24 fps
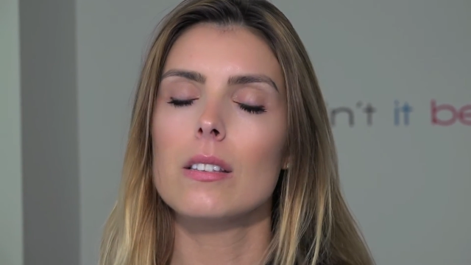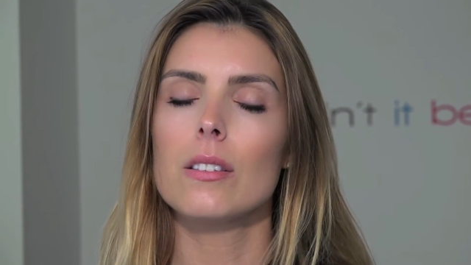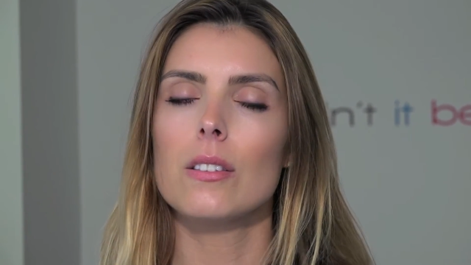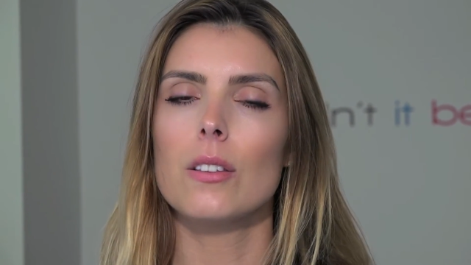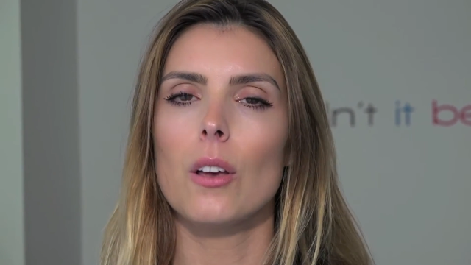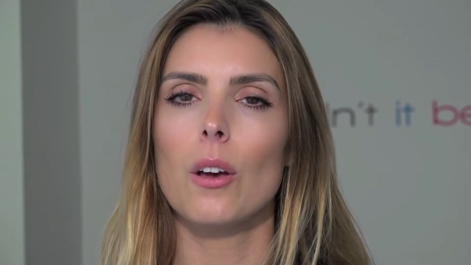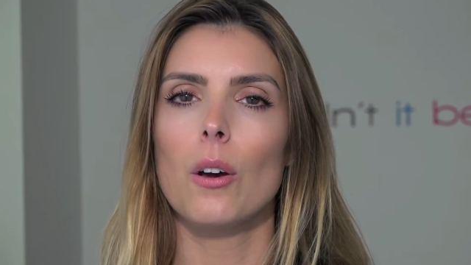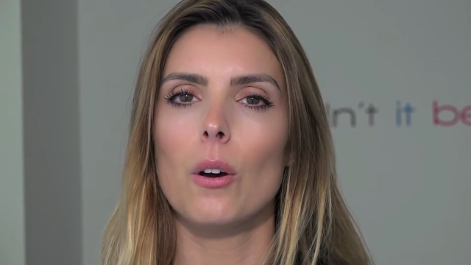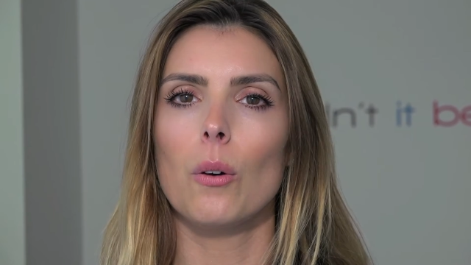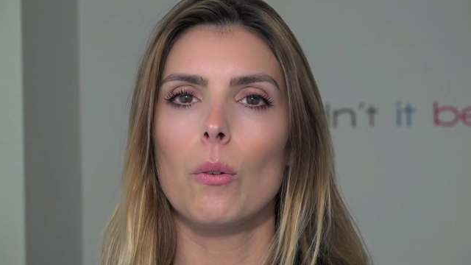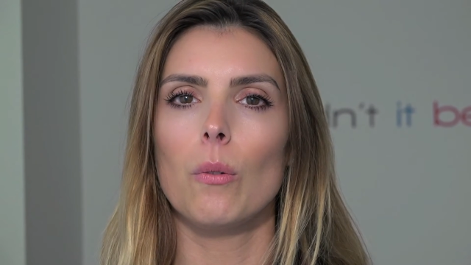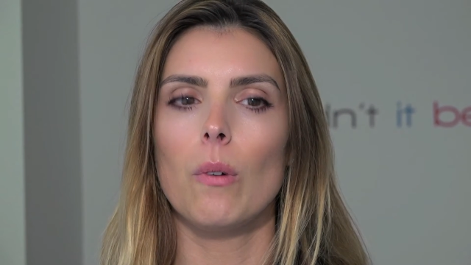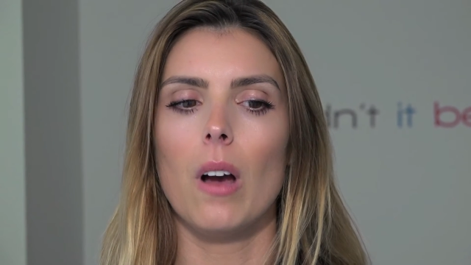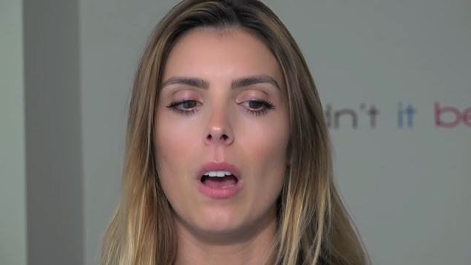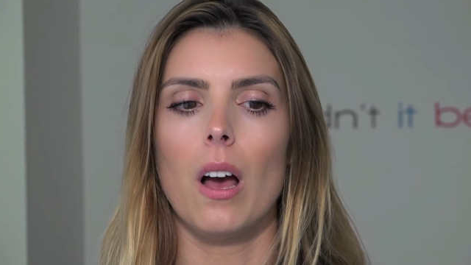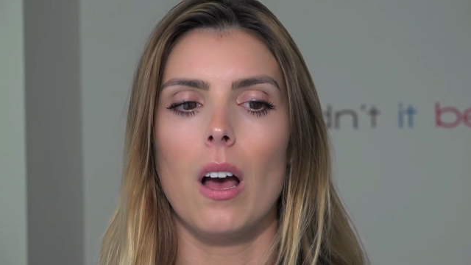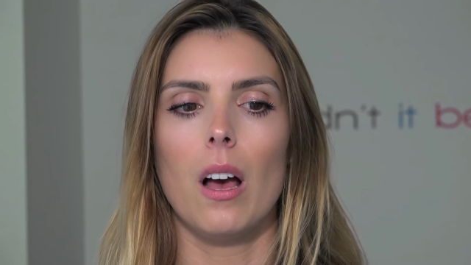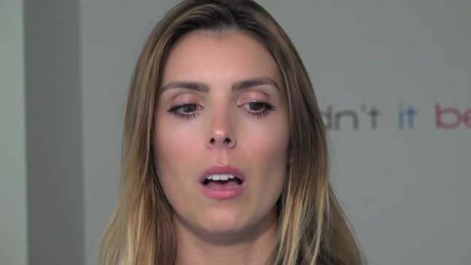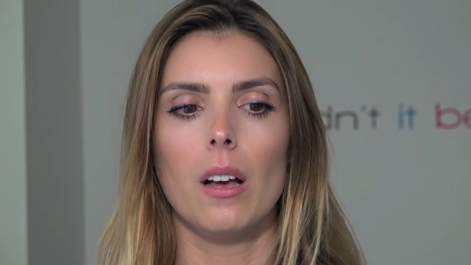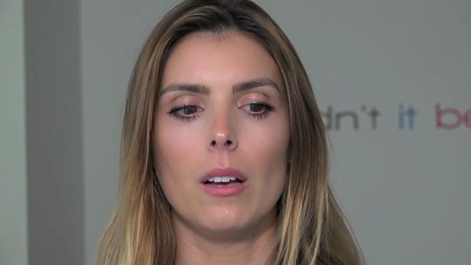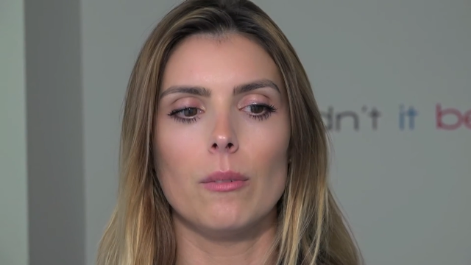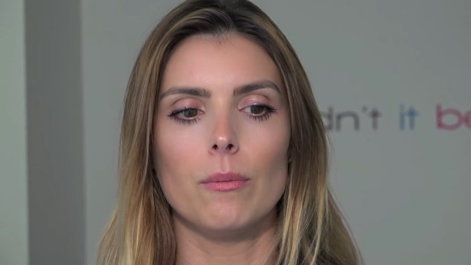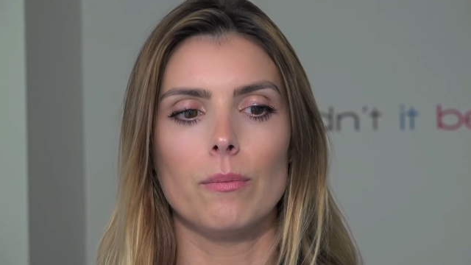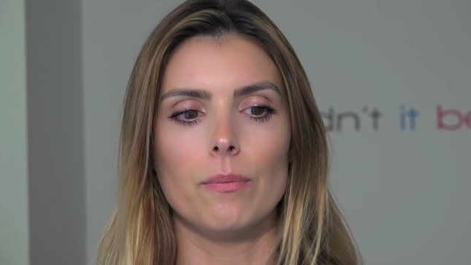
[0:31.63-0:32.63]
So
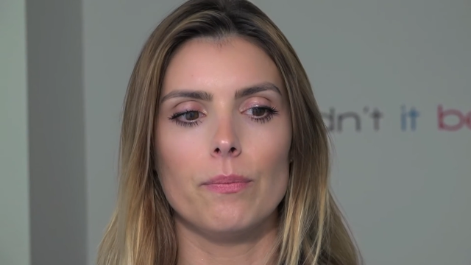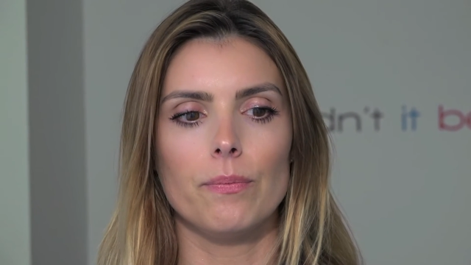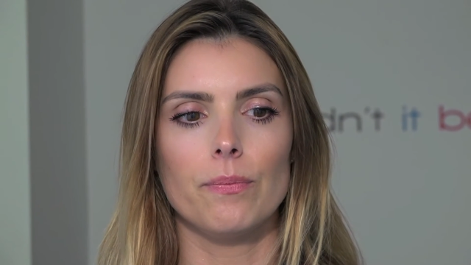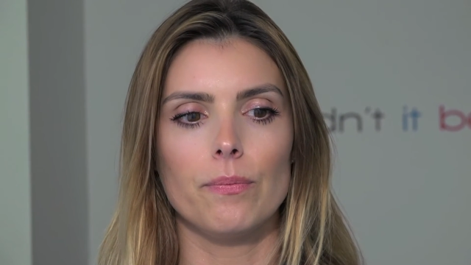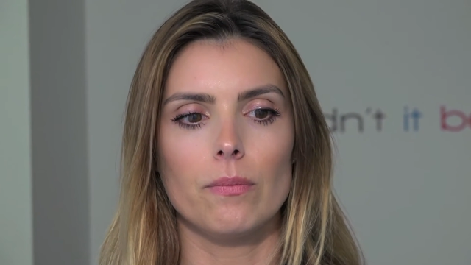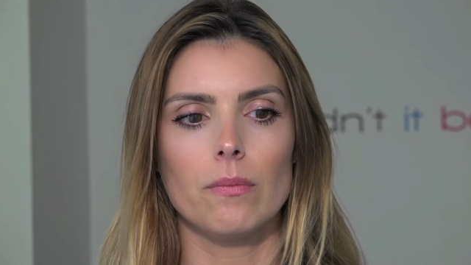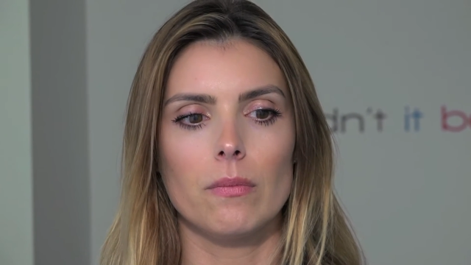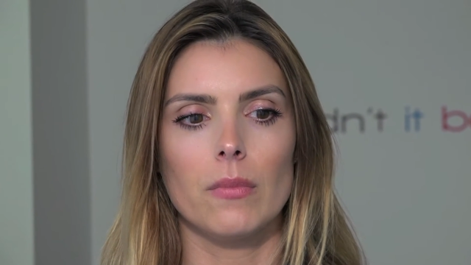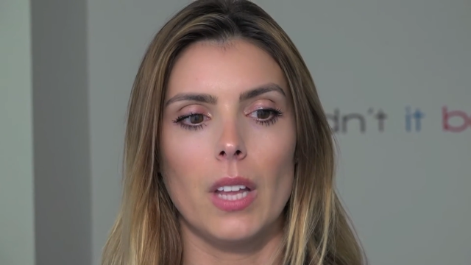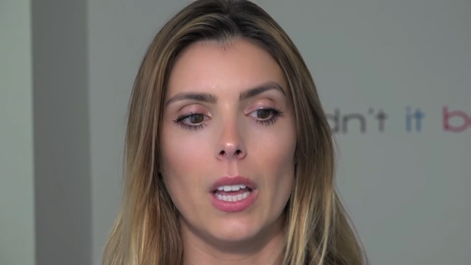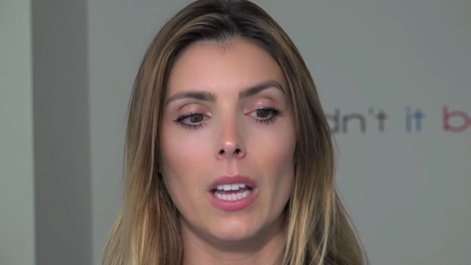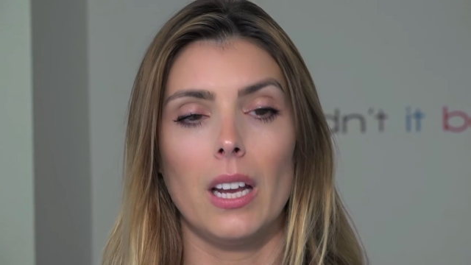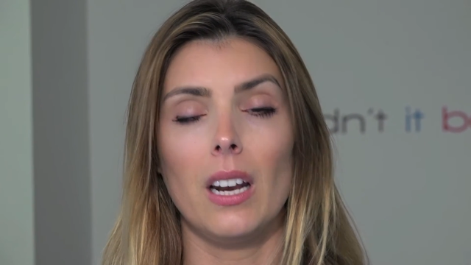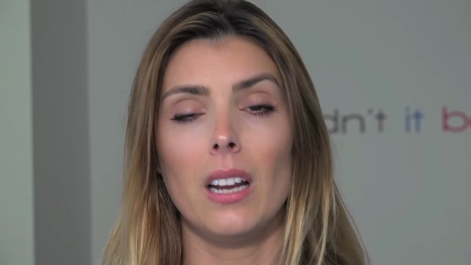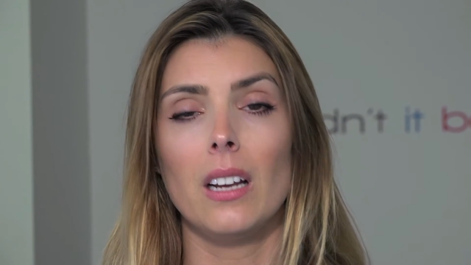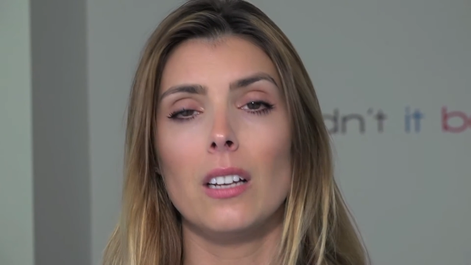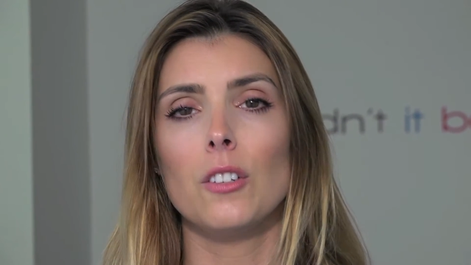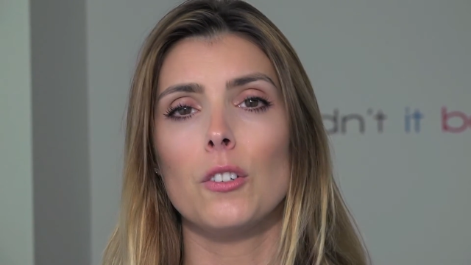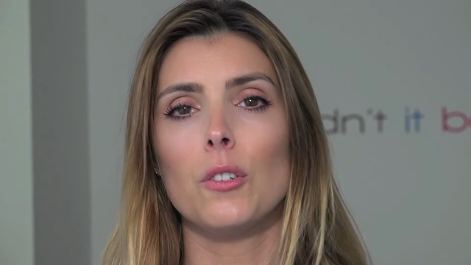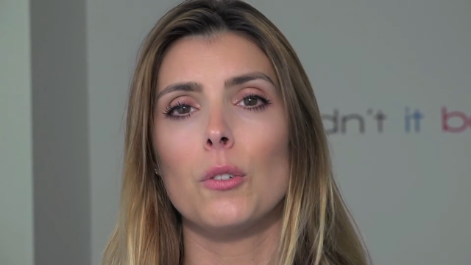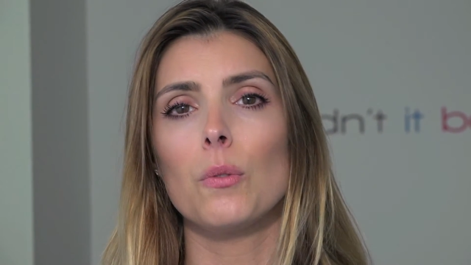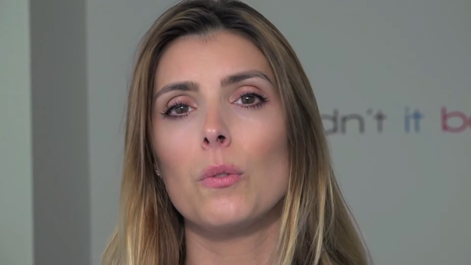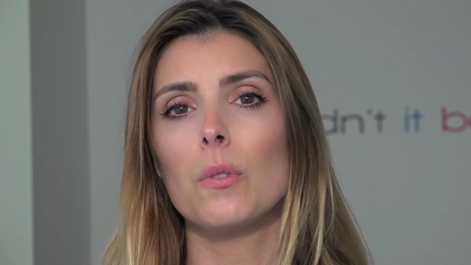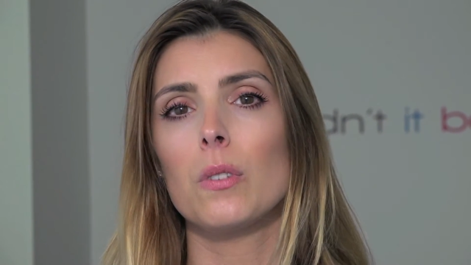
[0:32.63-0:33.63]
and
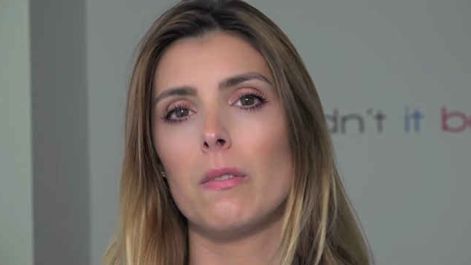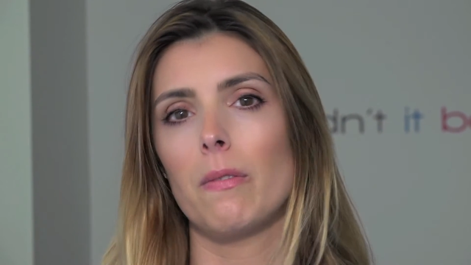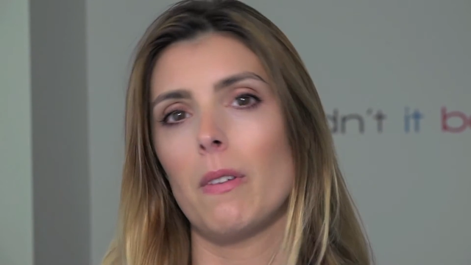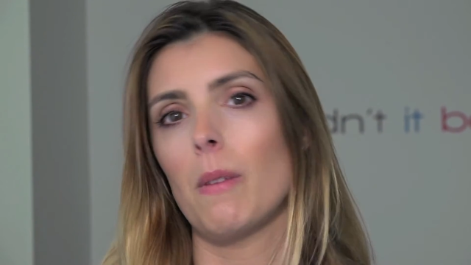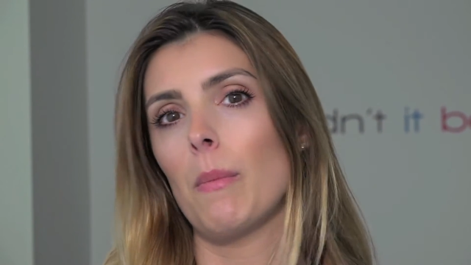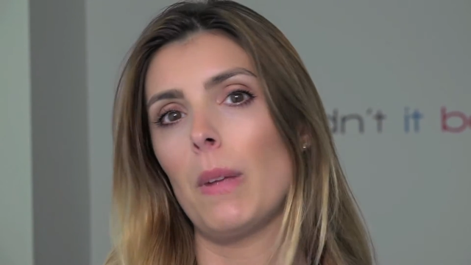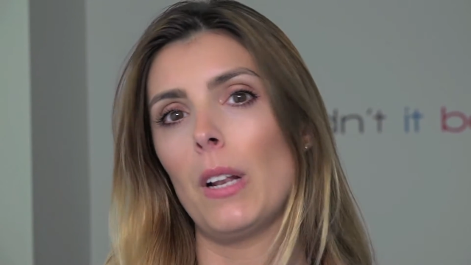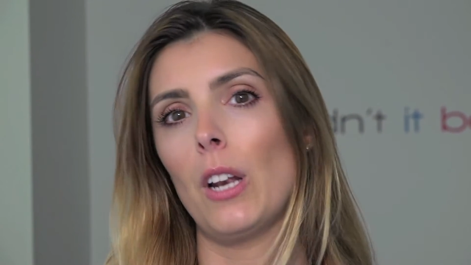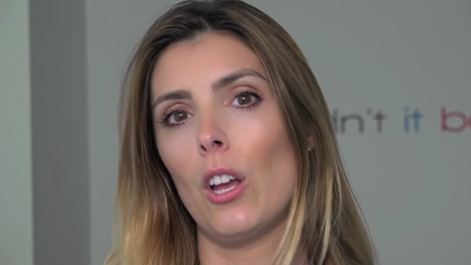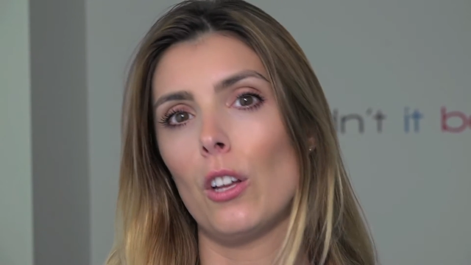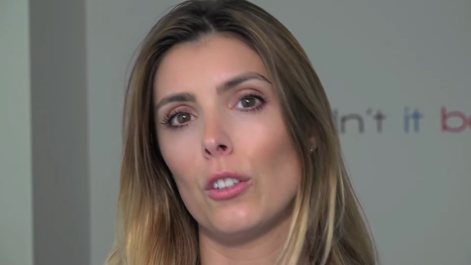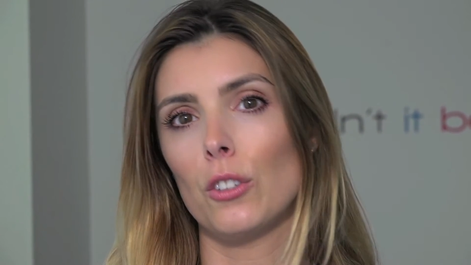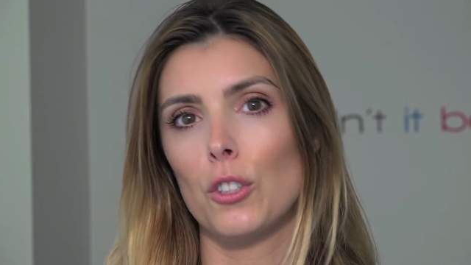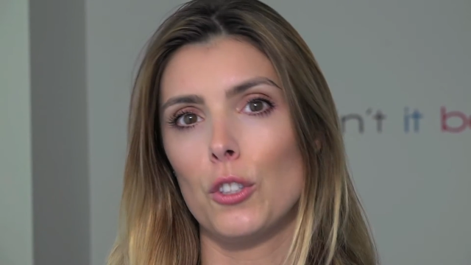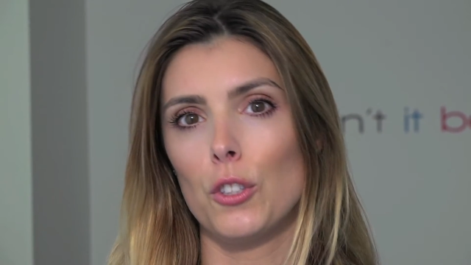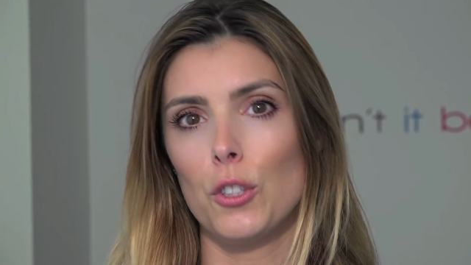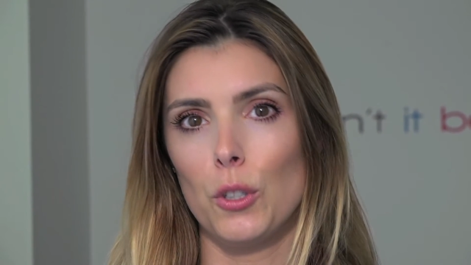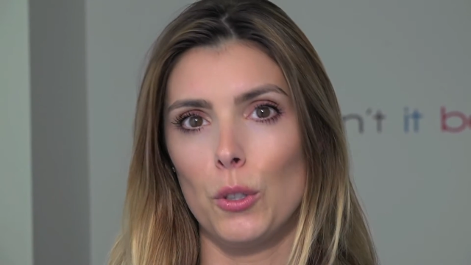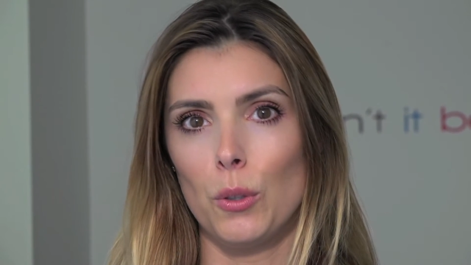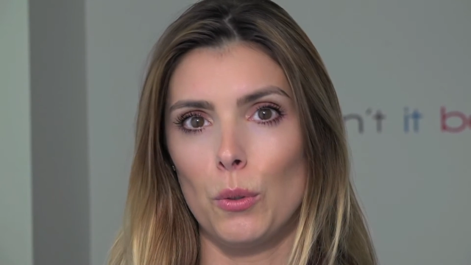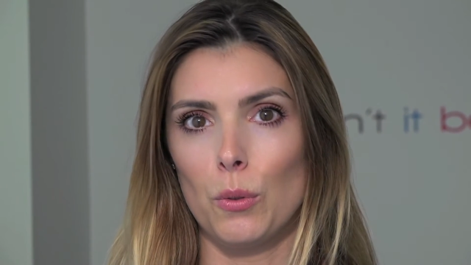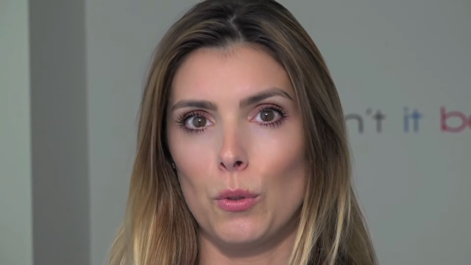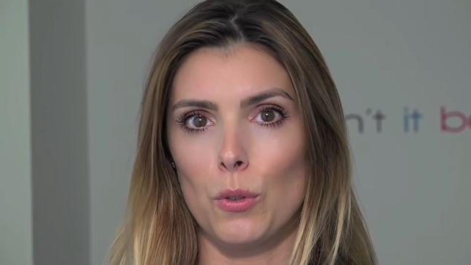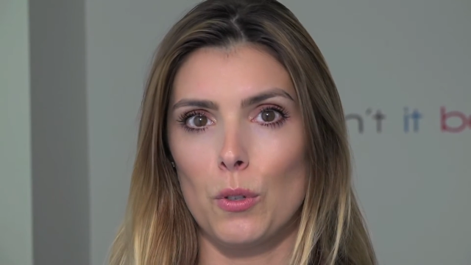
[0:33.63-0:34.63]
I do swim a lot
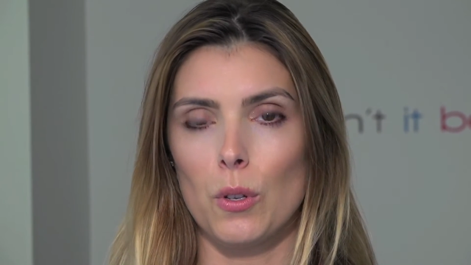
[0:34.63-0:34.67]
too,